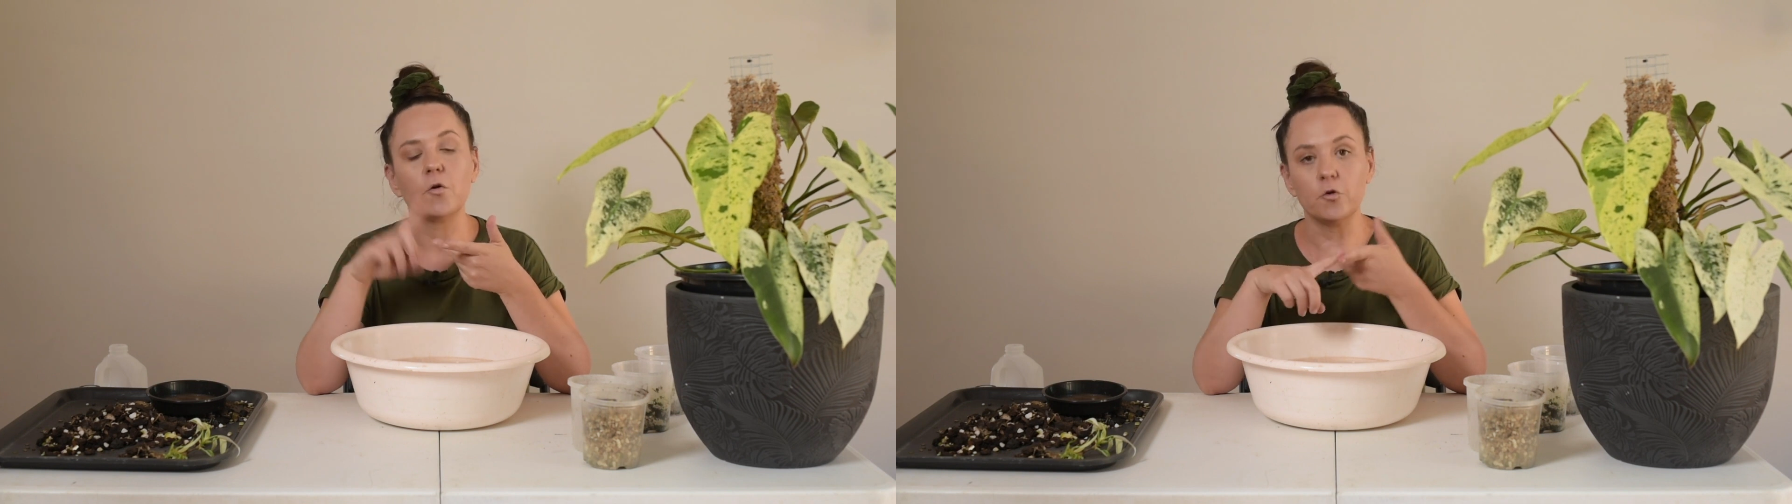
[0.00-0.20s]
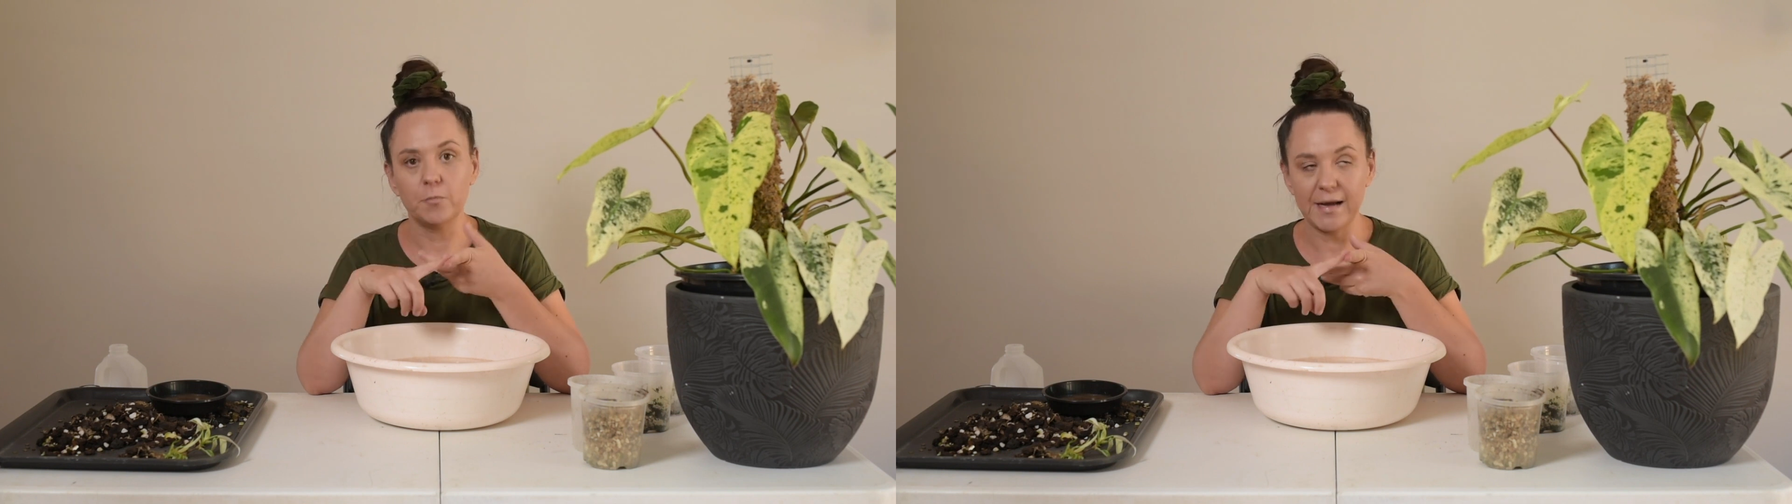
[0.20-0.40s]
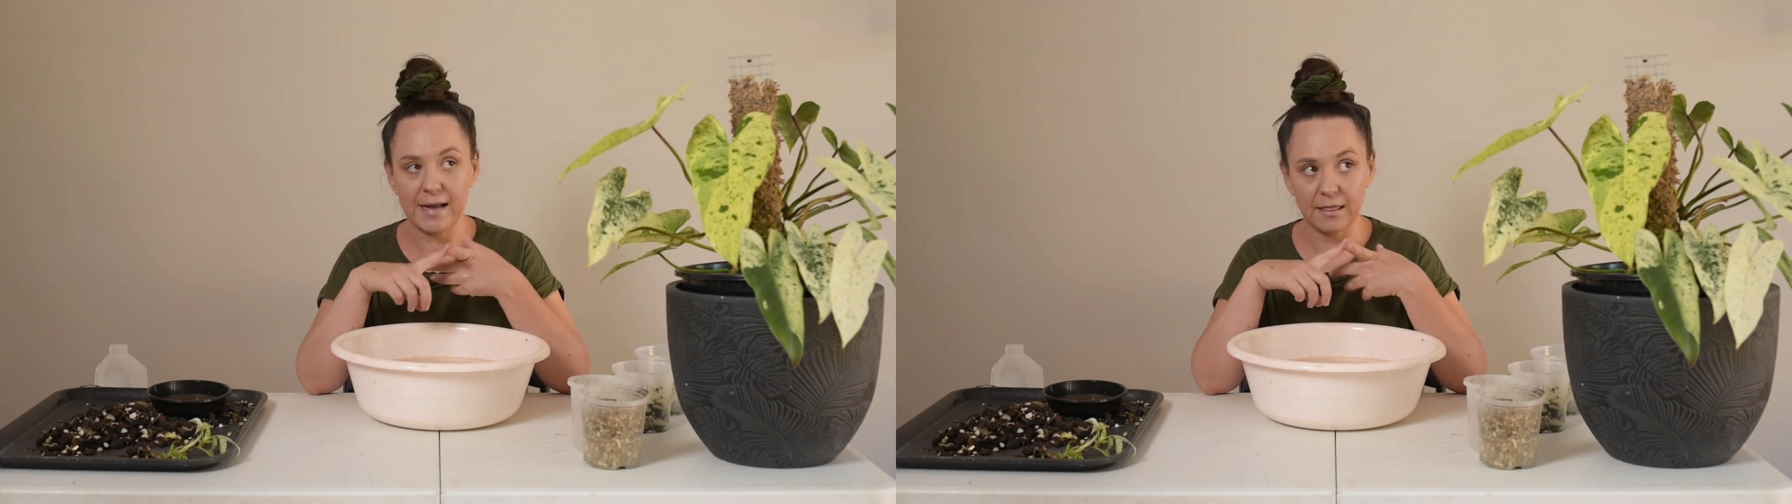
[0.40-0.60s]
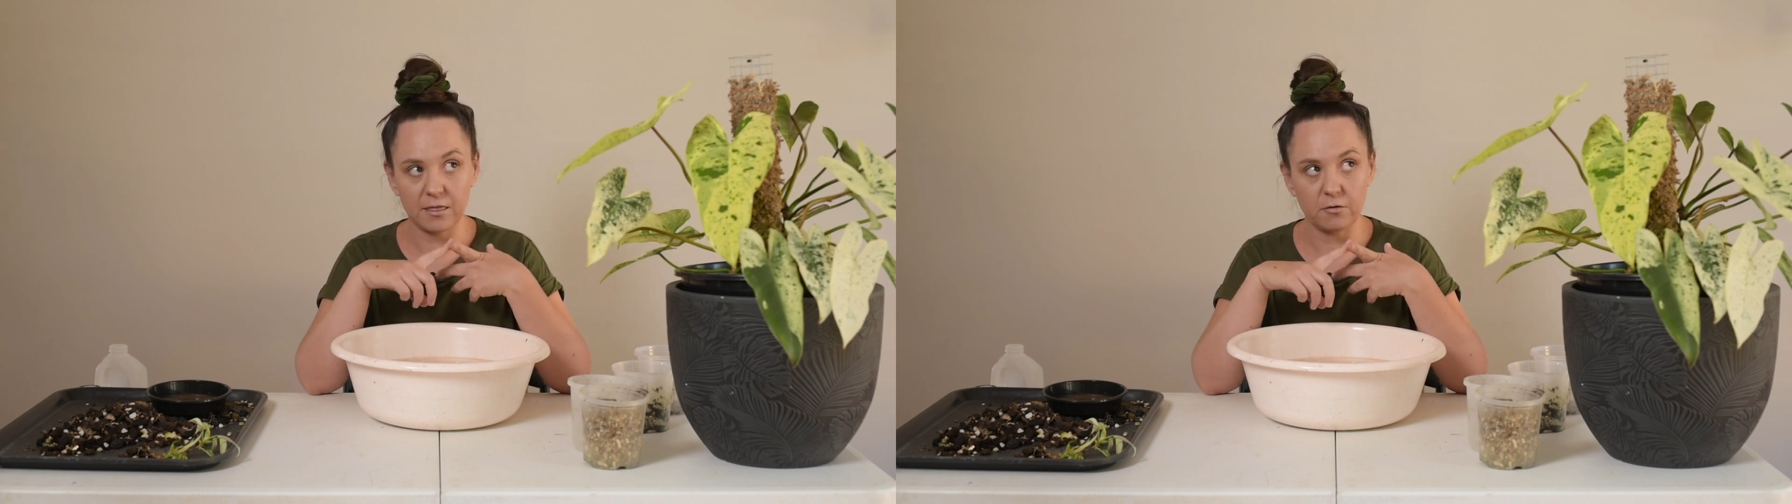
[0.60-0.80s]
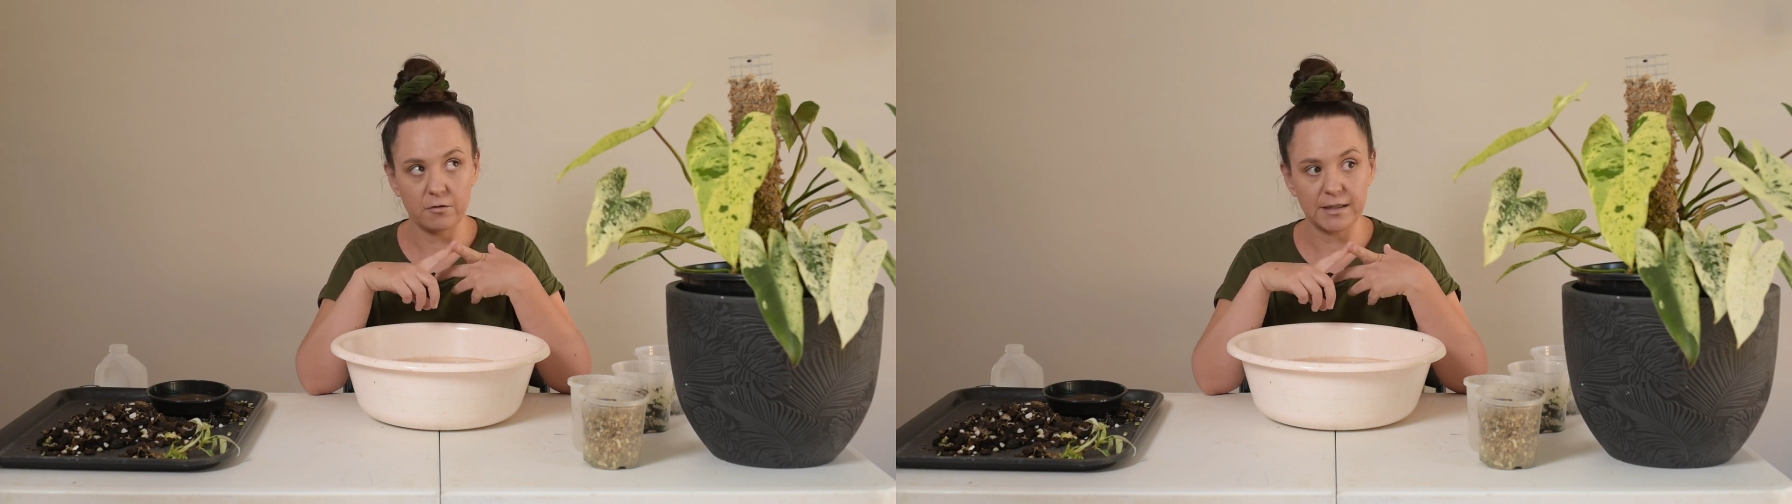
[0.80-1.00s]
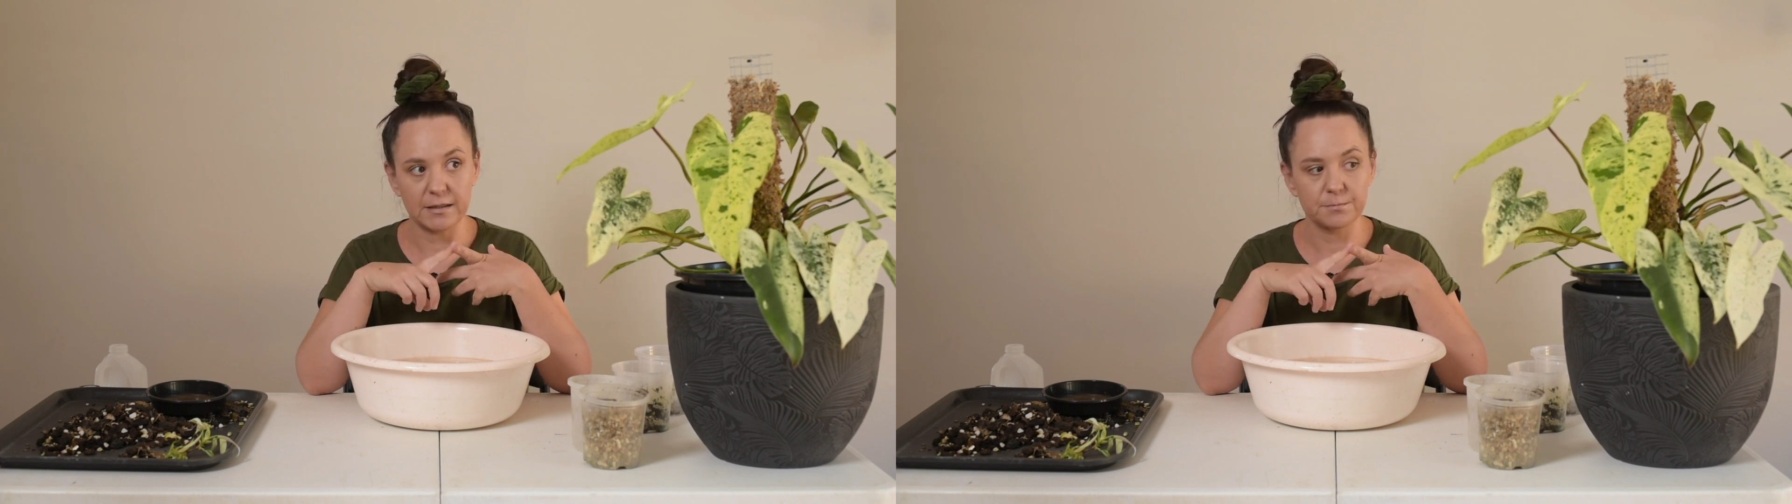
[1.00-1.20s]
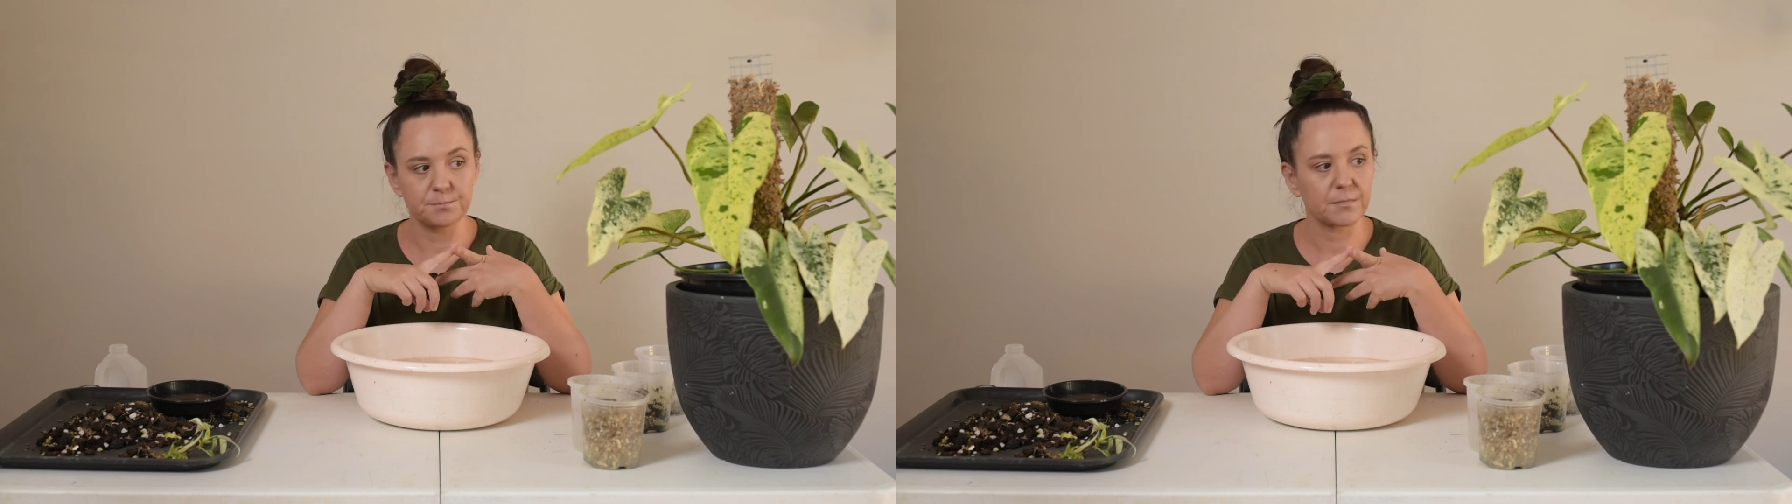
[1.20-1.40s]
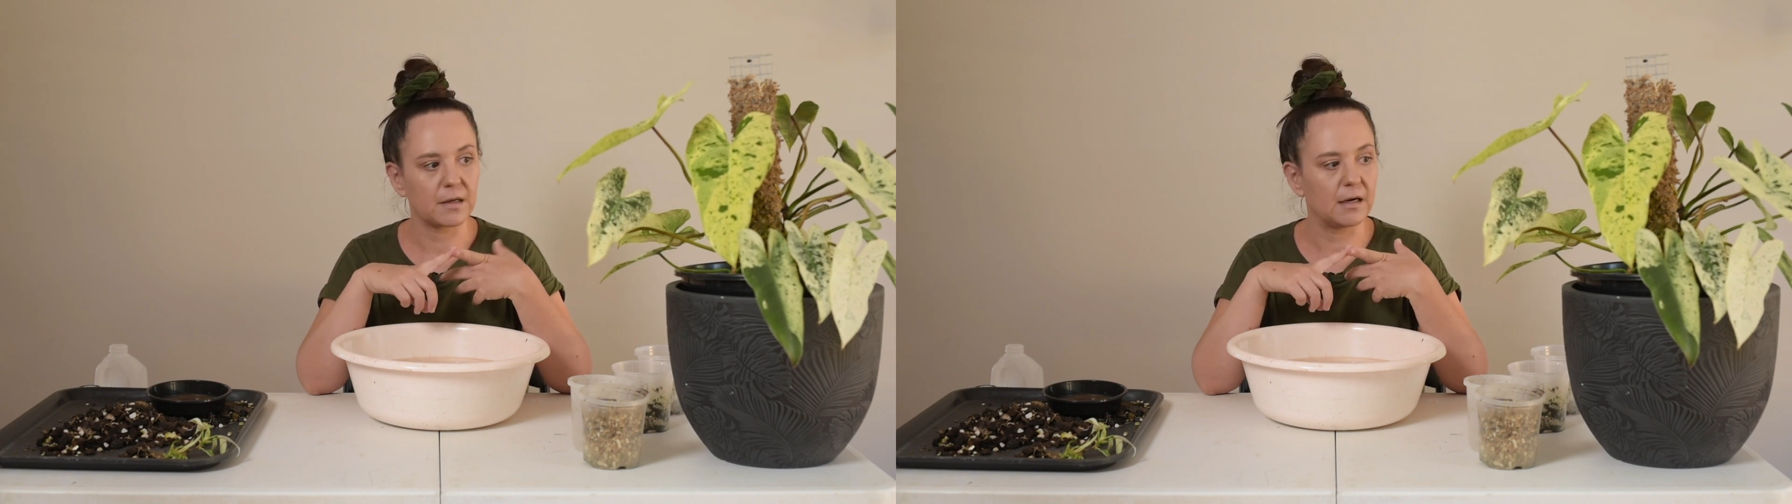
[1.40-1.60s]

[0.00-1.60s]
all my anthurium